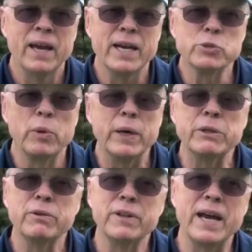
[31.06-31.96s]
as we went
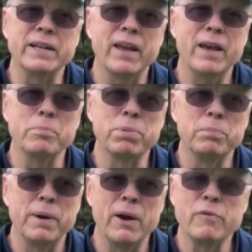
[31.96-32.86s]
through that camp
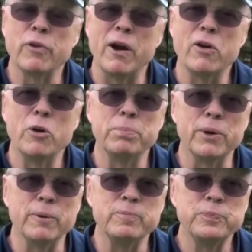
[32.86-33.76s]
preparing for our
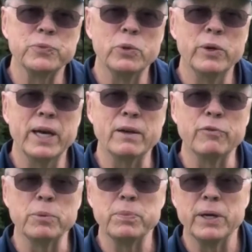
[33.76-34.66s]
opener, we had a
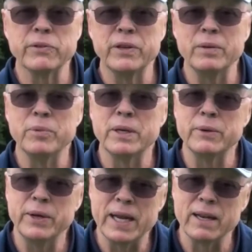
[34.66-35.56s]
football team. Uh,
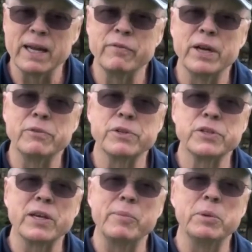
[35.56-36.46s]
we had a lot of
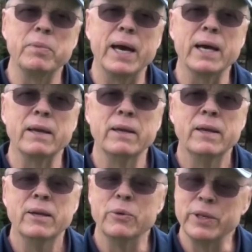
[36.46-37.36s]
veterans coming back.
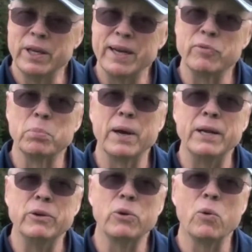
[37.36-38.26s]
We did have a
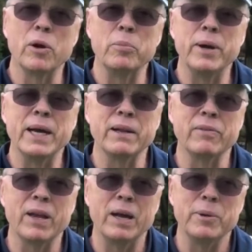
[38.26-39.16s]
brand new quarterback in
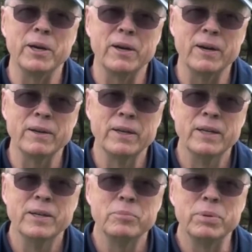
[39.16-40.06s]
Tom Ehrhardt,
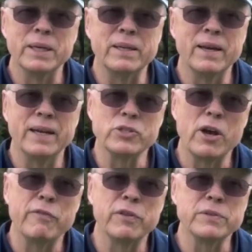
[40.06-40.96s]
but as
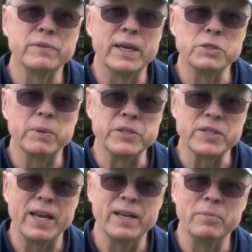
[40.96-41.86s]
often has been
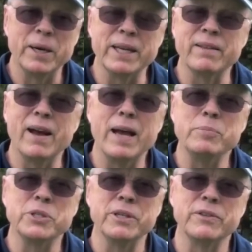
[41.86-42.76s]
stated many
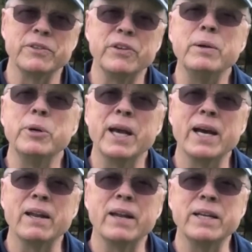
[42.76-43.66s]
times here, the team we
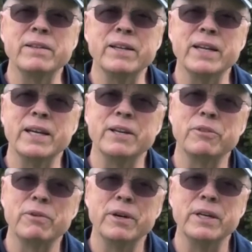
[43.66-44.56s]
had in
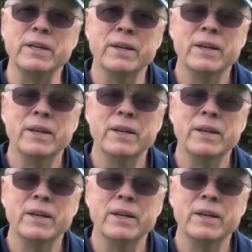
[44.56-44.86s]
1983